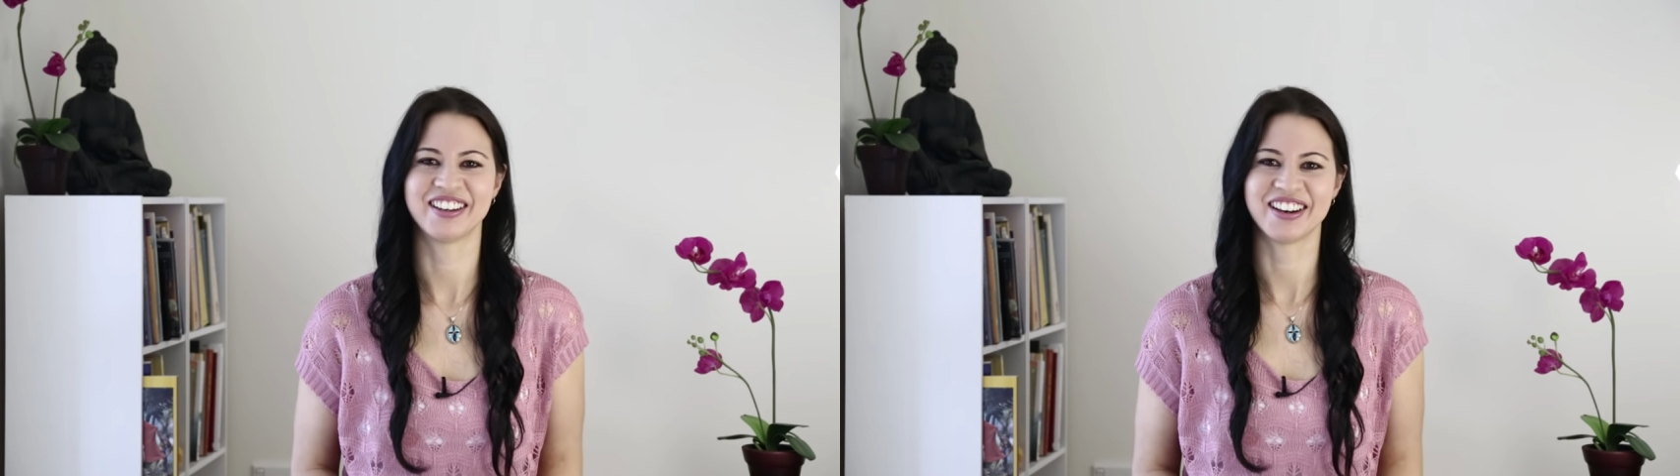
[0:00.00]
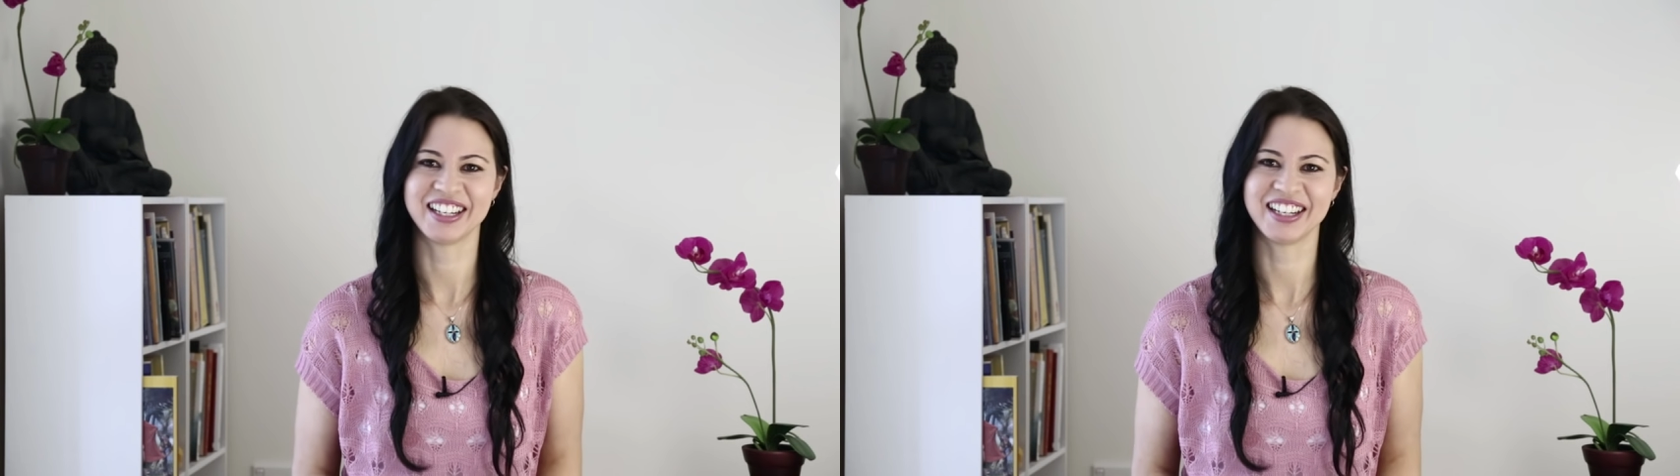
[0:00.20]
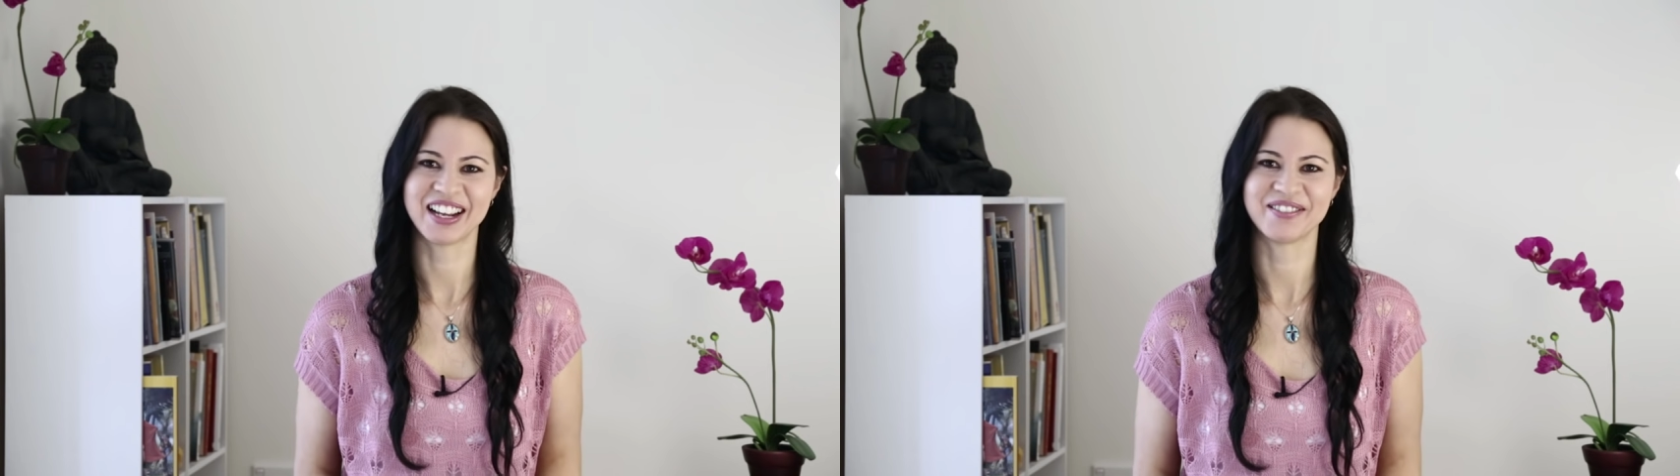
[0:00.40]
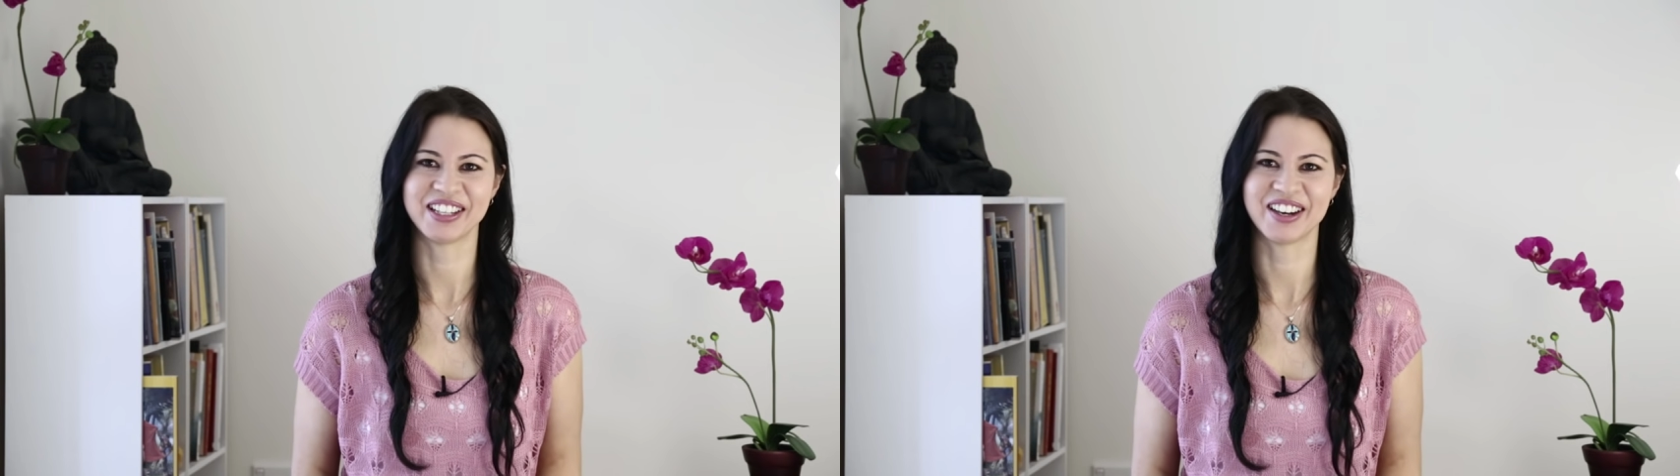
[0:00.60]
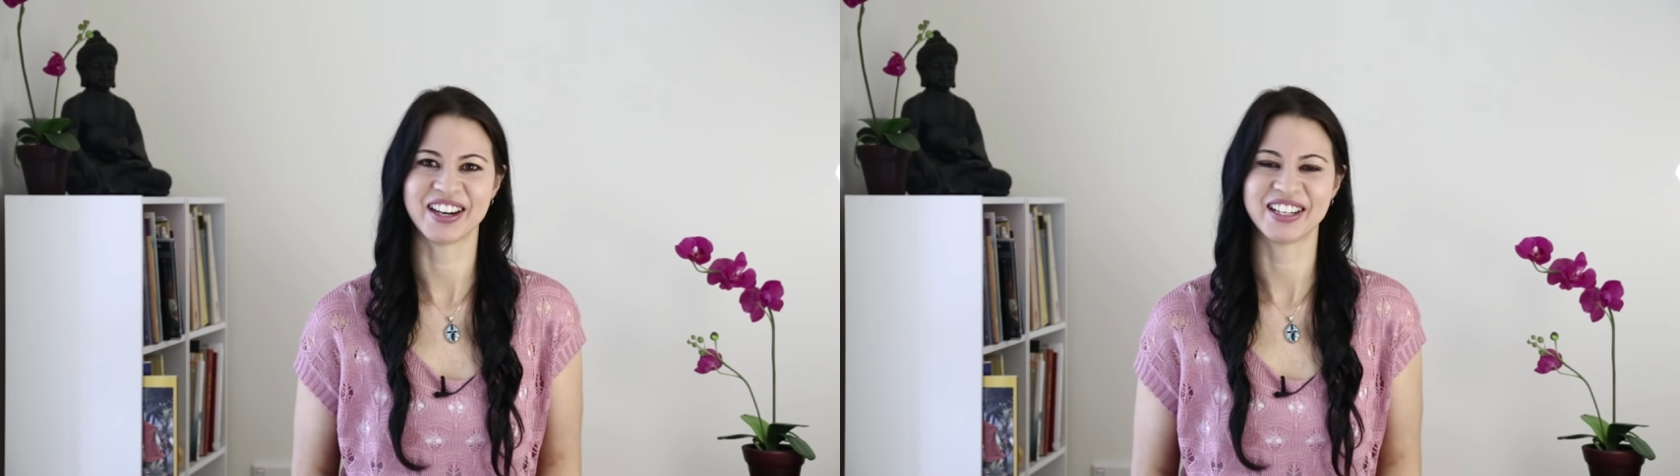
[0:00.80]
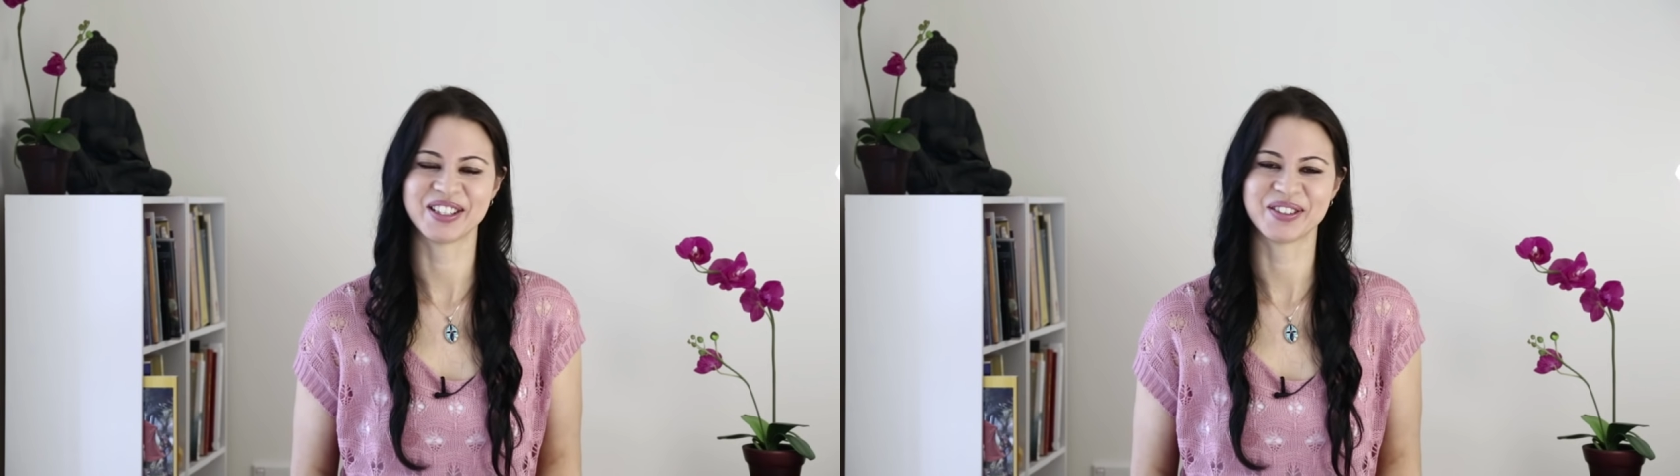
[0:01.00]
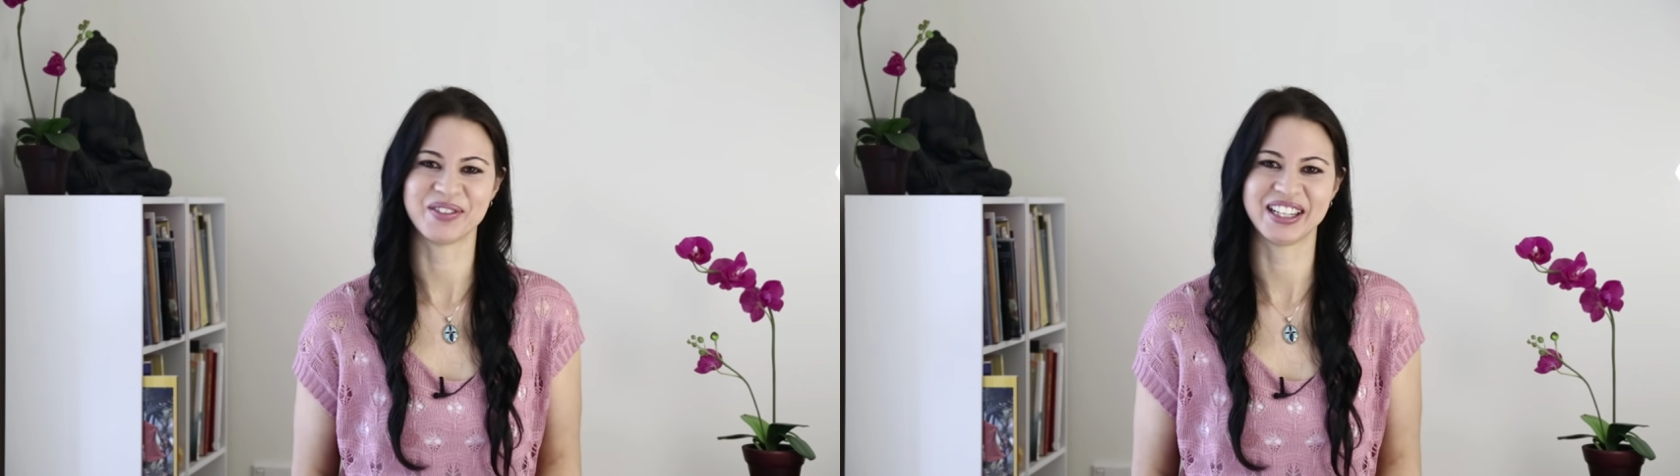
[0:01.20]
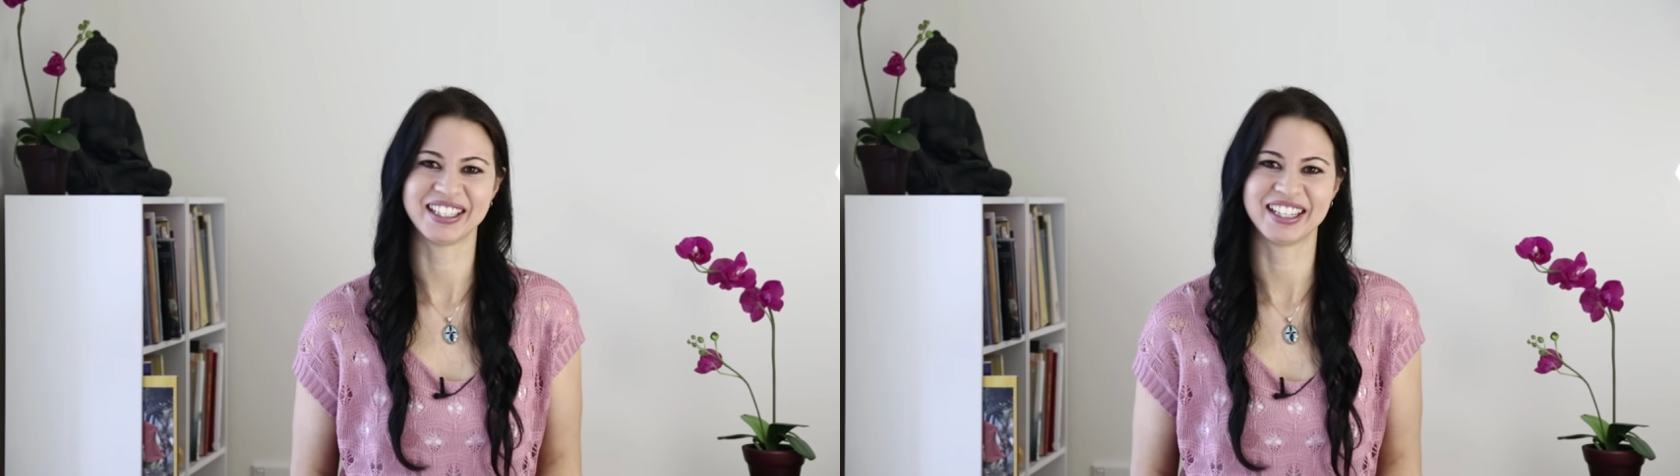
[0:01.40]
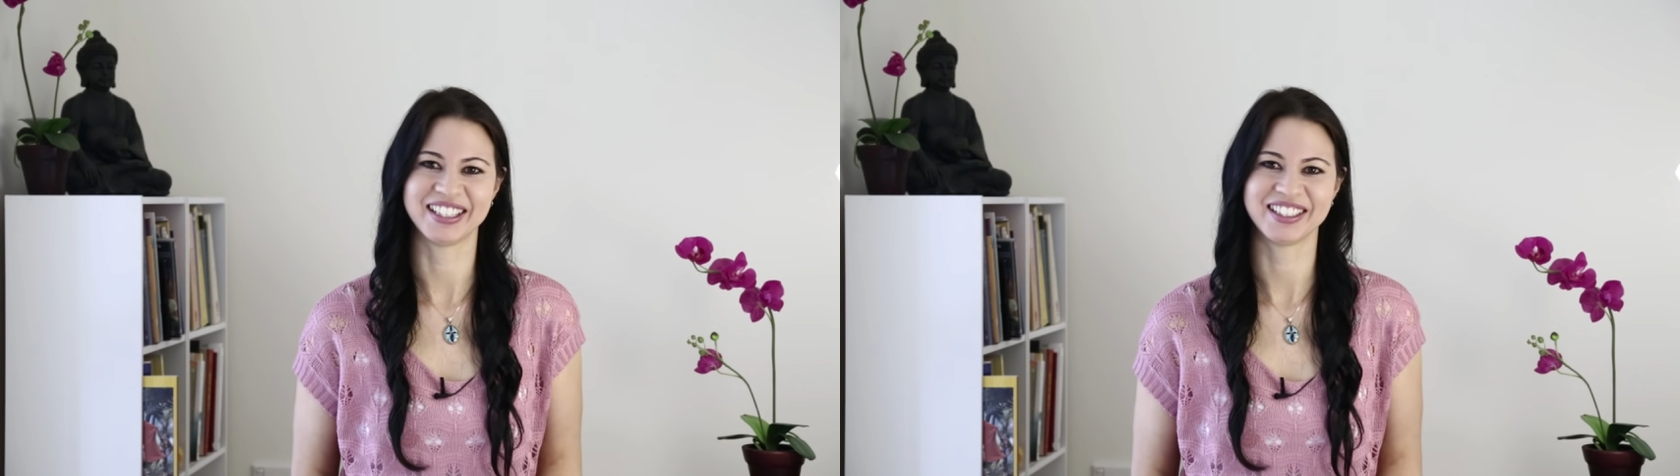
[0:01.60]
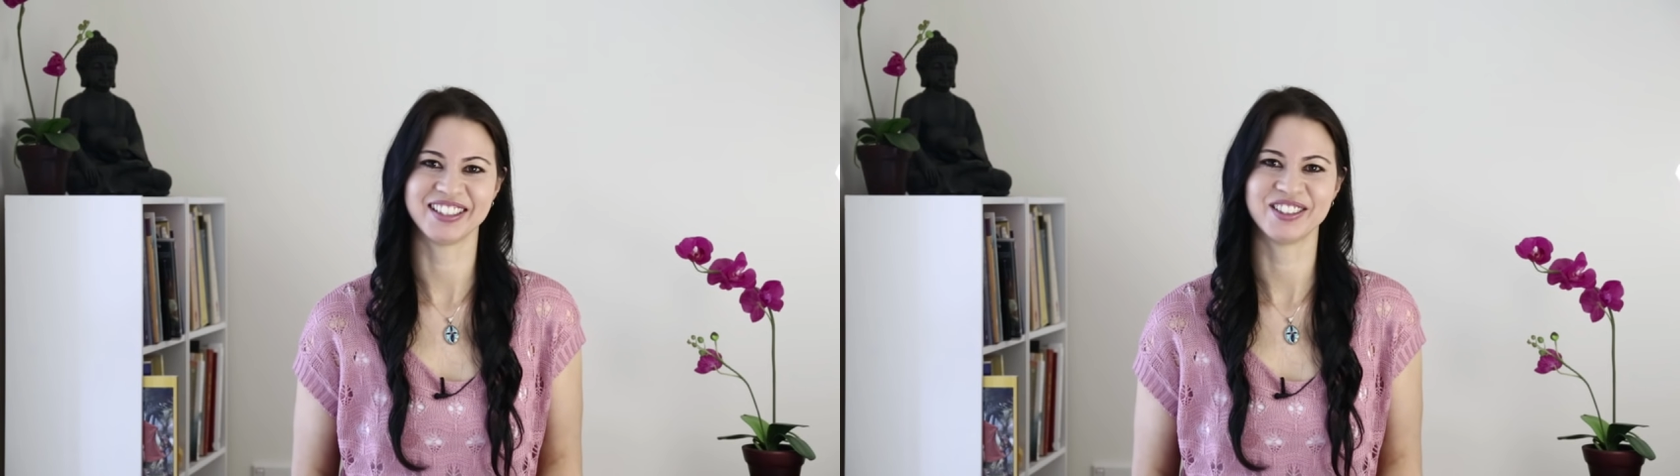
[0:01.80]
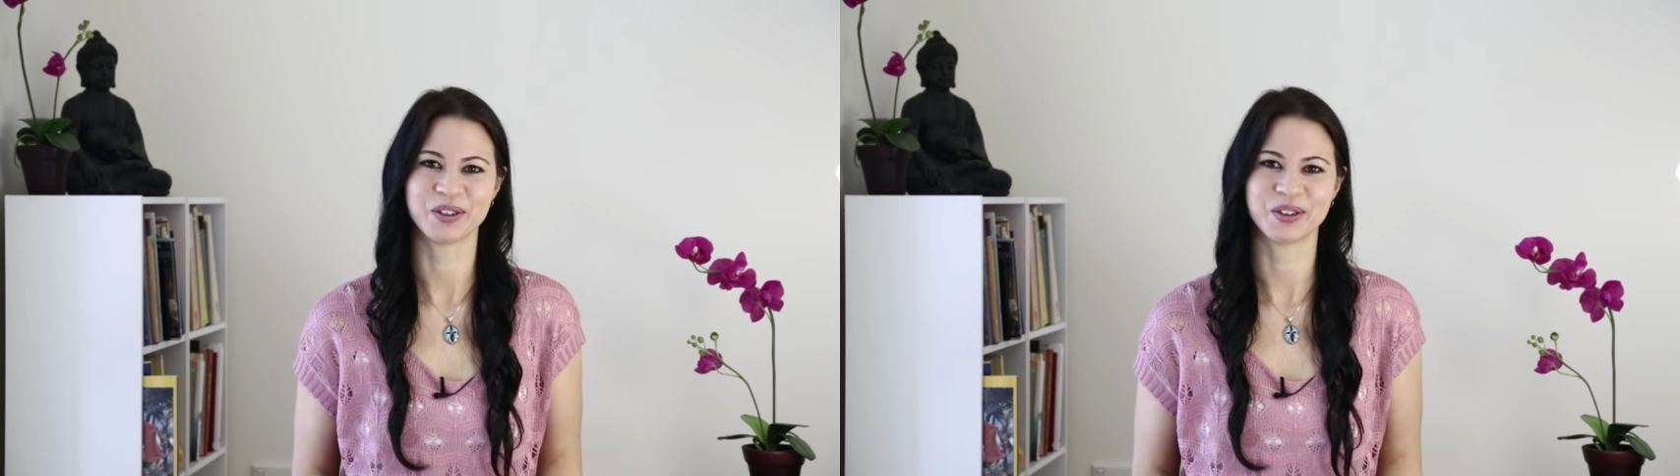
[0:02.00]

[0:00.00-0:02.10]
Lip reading: guided loving kindness meditation,